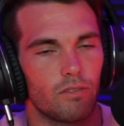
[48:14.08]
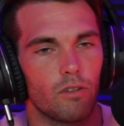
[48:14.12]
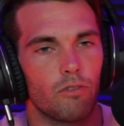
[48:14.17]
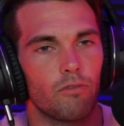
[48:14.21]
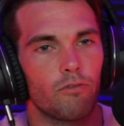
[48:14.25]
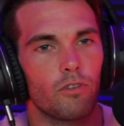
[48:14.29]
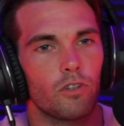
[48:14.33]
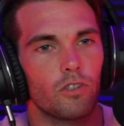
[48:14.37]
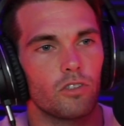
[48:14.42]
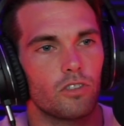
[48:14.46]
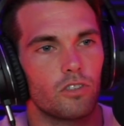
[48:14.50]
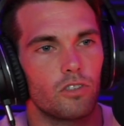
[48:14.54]
the
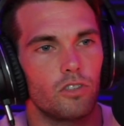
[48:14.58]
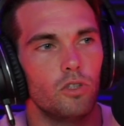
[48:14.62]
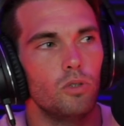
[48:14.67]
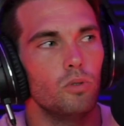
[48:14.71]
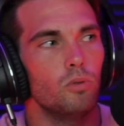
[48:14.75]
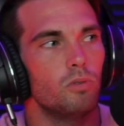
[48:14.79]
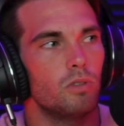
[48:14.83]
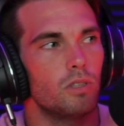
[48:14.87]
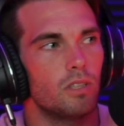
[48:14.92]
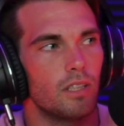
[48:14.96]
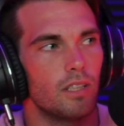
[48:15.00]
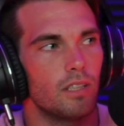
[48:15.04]
first
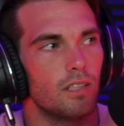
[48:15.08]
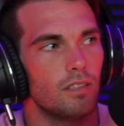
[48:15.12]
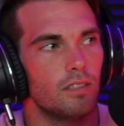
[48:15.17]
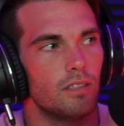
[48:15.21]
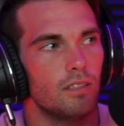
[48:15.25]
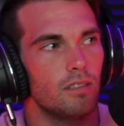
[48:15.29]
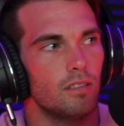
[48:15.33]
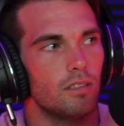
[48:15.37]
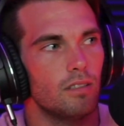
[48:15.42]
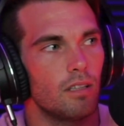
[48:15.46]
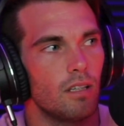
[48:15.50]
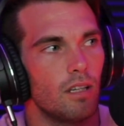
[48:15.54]
2
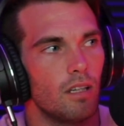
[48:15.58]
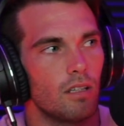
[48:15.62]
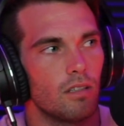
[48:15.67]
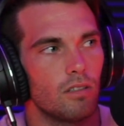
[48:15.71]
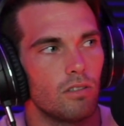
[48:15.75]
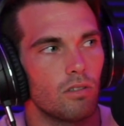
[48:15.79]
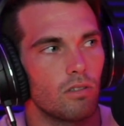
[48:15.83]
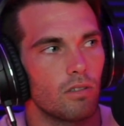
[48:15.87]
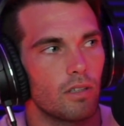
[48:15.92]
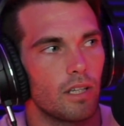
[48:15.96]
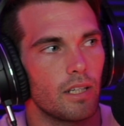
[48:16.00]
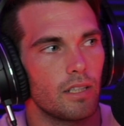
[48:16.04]
sentences
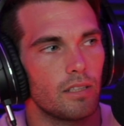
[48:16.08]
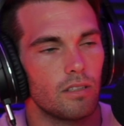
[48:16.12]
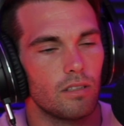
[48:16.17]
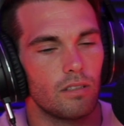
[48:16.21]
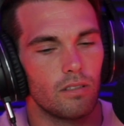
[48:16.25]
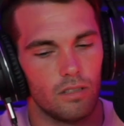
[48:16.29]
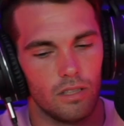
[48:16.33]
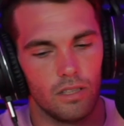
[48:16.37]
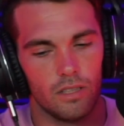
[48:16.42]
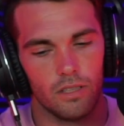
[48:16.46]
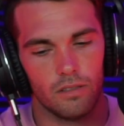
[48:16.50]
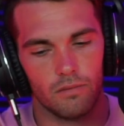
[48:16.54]
don't catch their
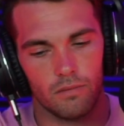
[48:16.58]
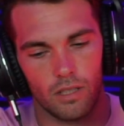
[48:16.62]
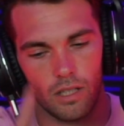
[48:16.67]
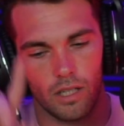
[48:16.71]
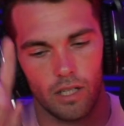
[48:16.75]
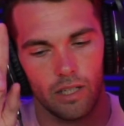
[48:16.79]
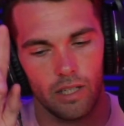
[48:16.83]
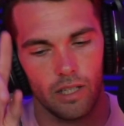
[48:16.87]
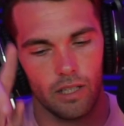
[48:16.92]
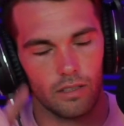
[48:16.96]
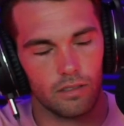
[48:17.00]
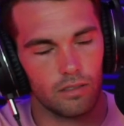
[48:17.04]
attention, all
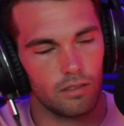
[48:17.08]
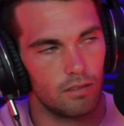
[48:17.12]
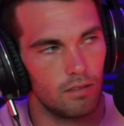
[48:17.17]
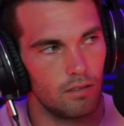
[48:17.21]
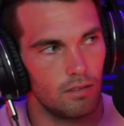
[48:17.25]
right, next.